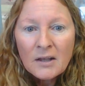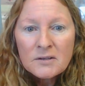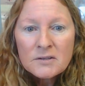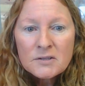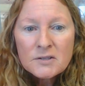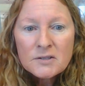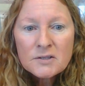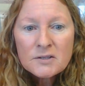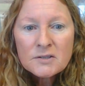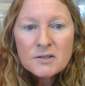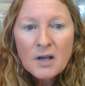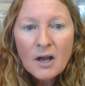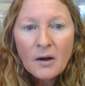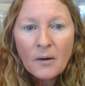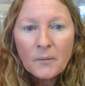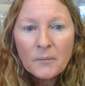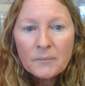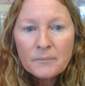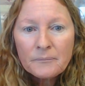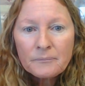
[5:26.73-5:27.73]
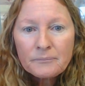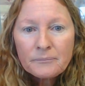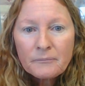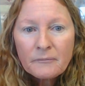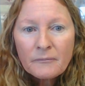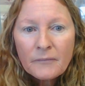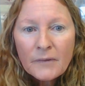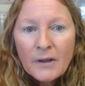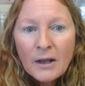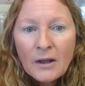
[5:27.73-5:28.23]
So
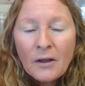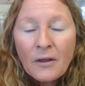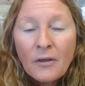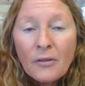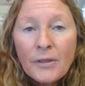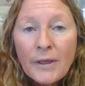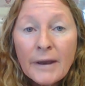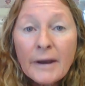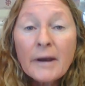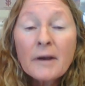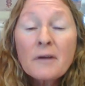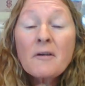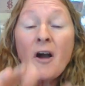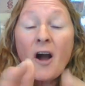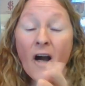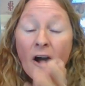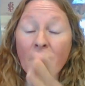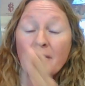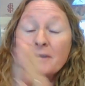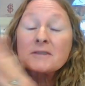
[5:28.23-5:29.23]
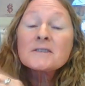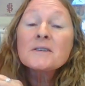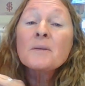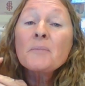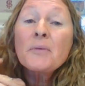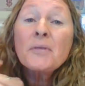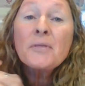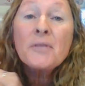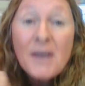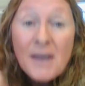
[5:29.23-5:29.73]
there are
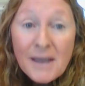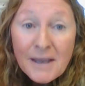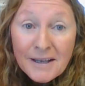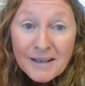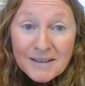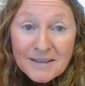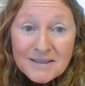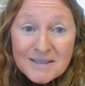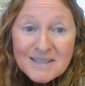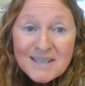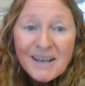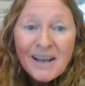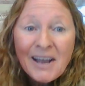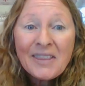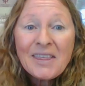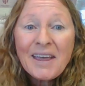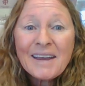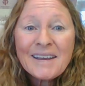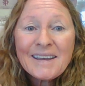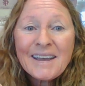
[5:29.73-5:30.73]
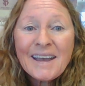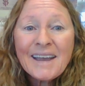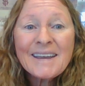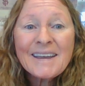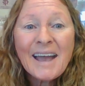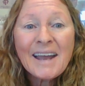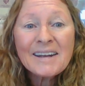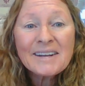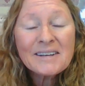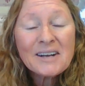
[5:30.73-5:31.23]
some things that can
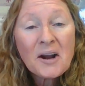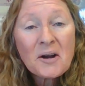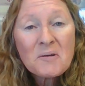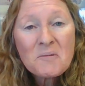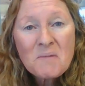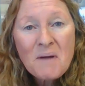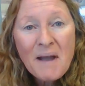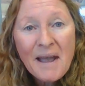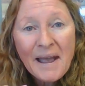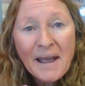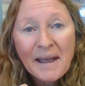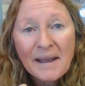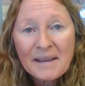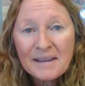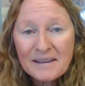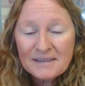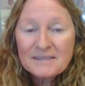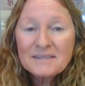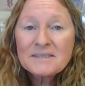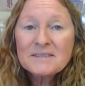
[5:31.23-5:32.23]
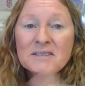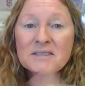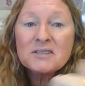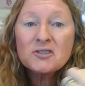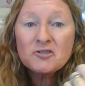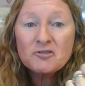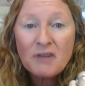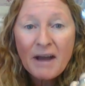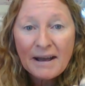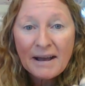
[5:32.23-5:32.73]
get in our way.
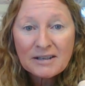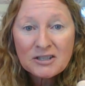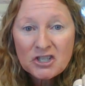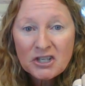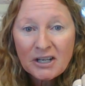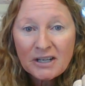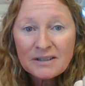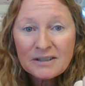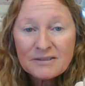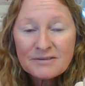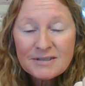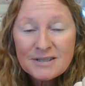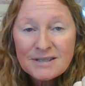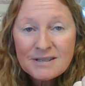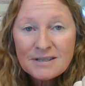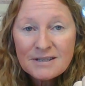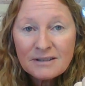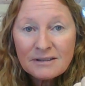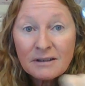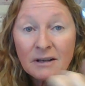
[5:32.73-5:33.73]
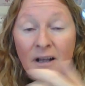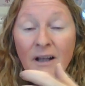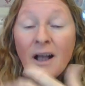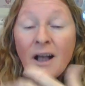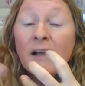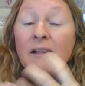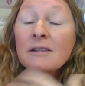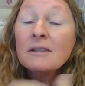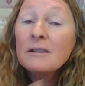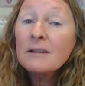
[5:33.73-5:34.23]
Distractions,
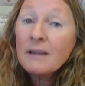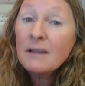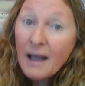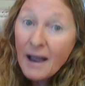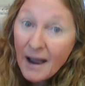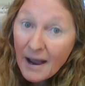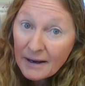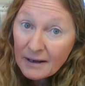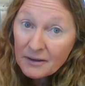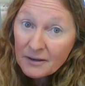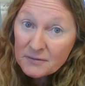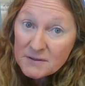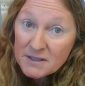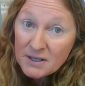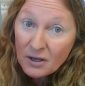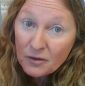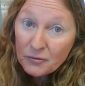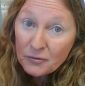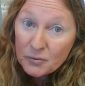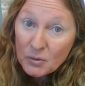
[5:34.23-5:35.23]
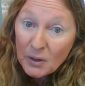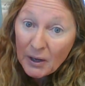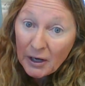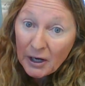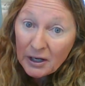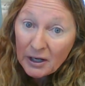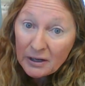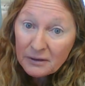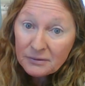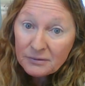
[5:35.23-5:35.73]
lack of
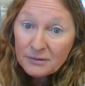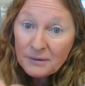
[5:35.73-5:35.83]
self-worth,